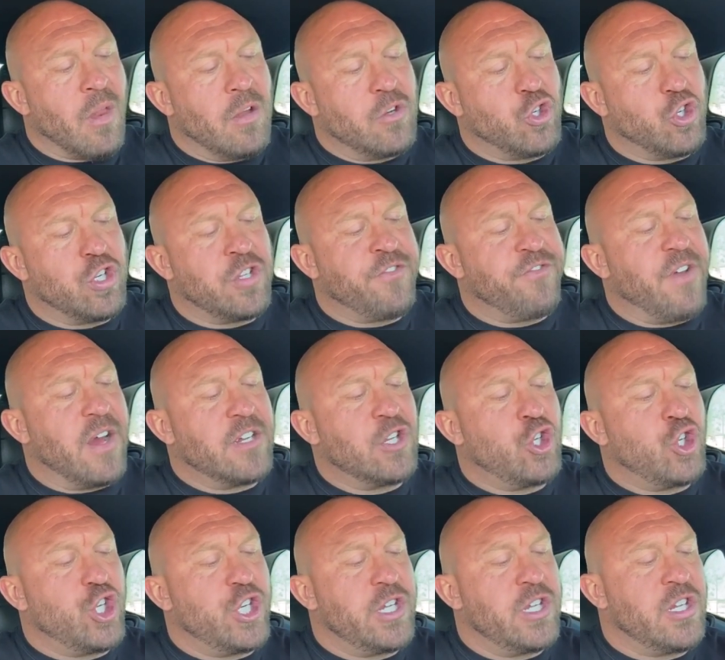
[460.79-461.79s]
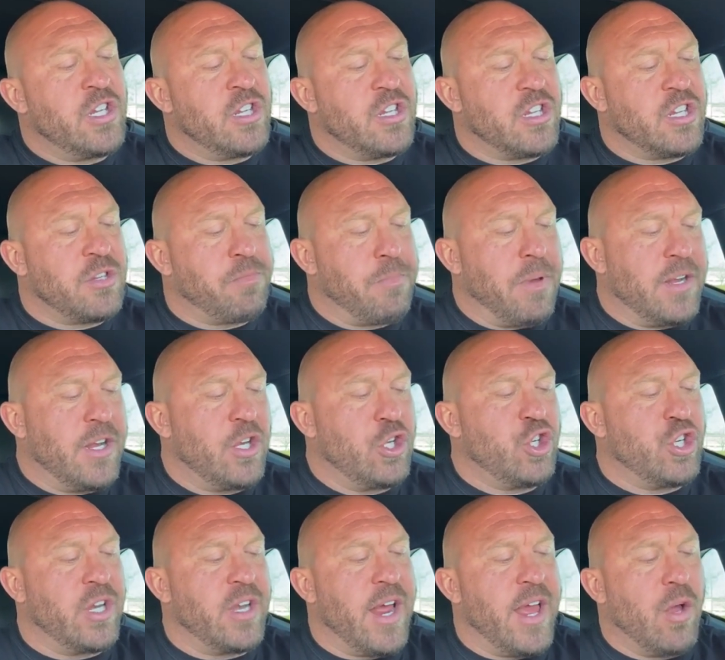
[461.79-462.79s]
Just feta cheese,
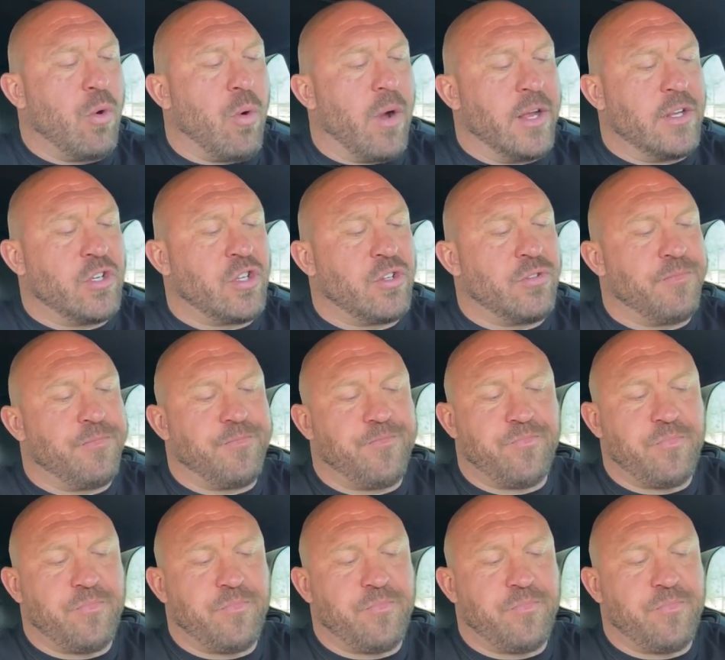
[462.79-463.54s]
spinach, and egg whites.